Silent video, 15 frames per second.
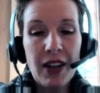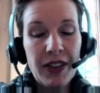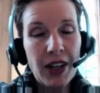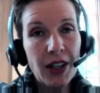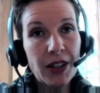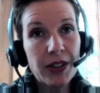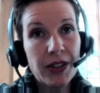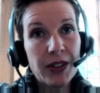
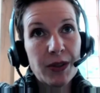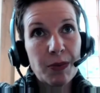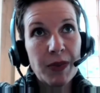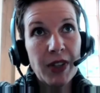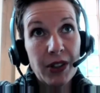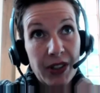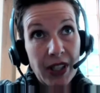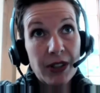There's
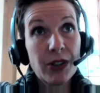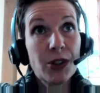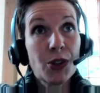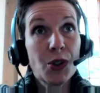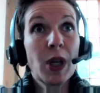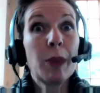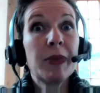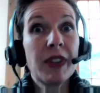a
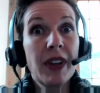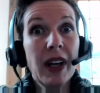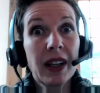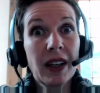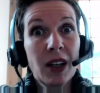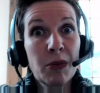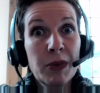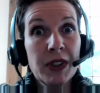script
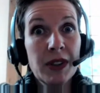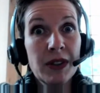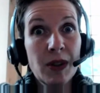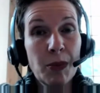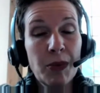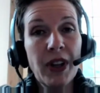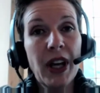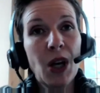that comes into
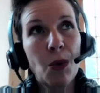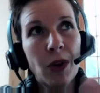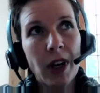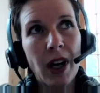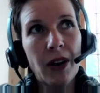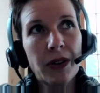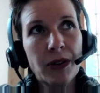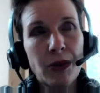play where
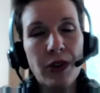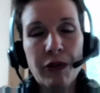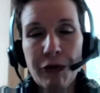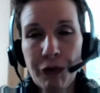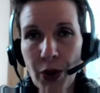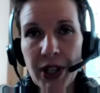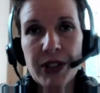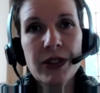I'll do the
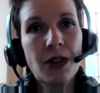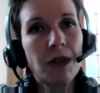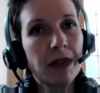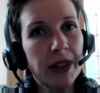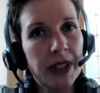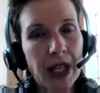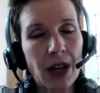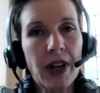
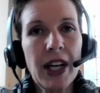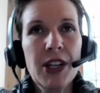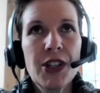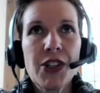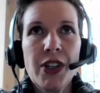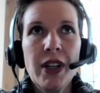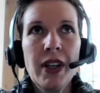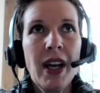voiceover
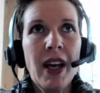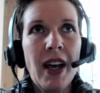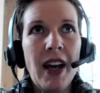narration,